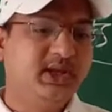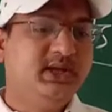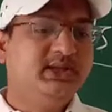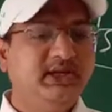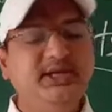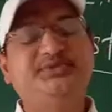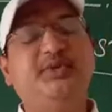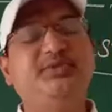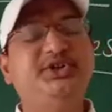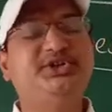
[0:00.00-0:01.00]
The leaves of
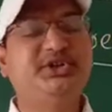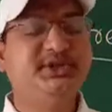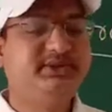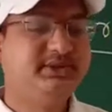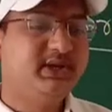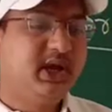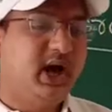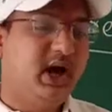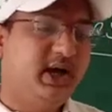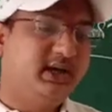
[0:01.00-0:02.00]
these trees
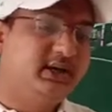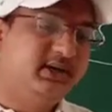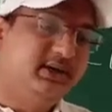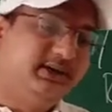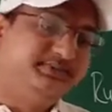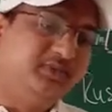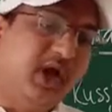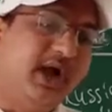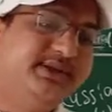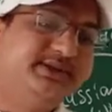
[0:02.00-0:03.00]
are
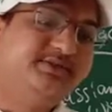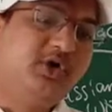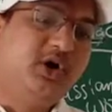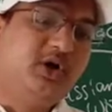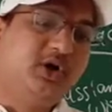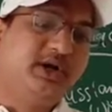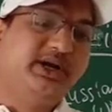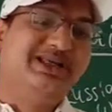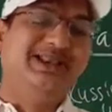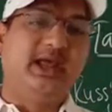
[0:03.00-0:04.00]
either small or
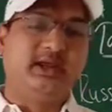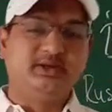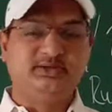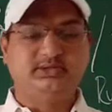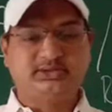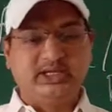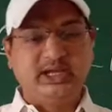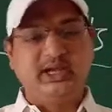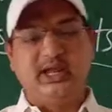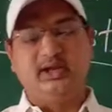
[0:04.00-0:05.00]
needle-like,
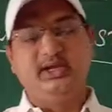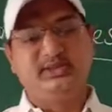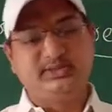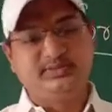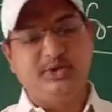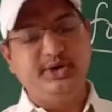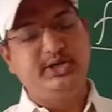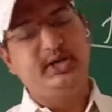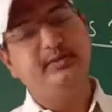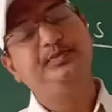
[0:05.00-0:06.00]
scale-like. It is pointed
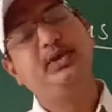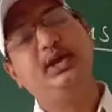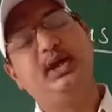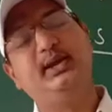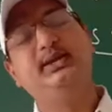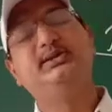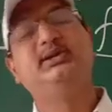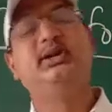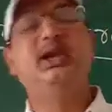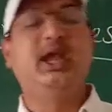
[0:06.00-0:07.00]
and it is
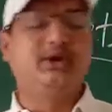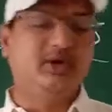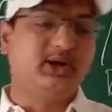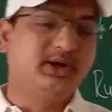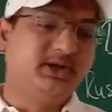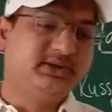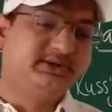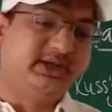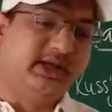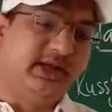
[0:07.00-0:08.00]
needle-like or
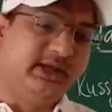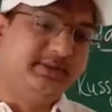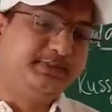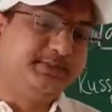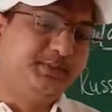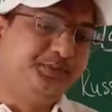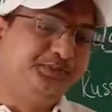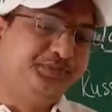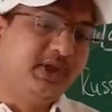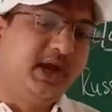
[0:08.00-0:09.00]
scale-like.
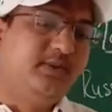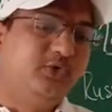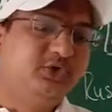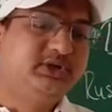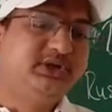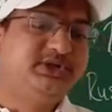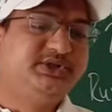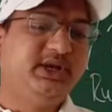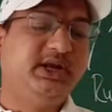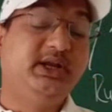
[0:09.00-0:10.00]
And most leaves
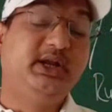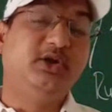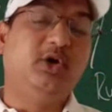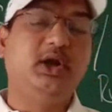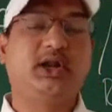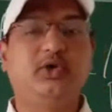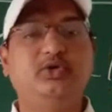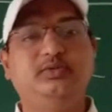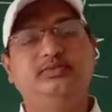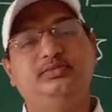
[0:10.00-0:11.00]
stay green all
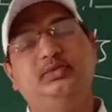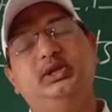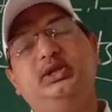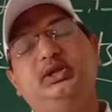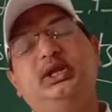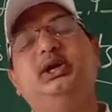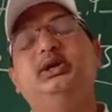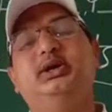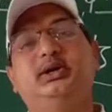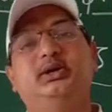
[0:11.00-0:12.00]
around the
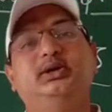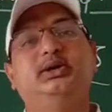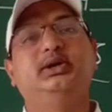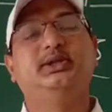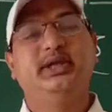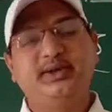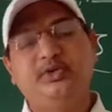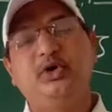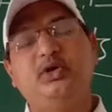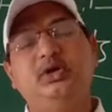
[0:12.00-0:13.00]
year.
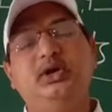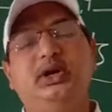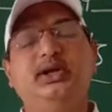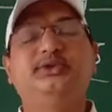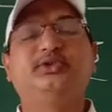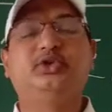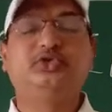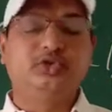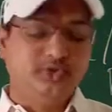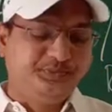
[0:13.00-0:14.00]
Therefore, it is
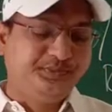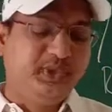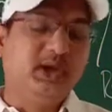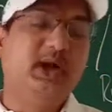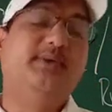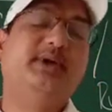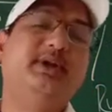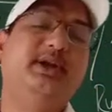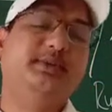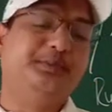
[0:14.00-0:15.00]
also
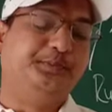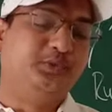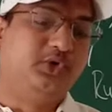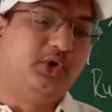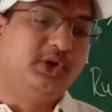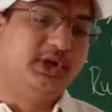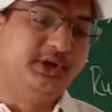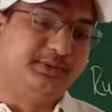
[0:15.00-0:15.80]
evergreen throughout the year.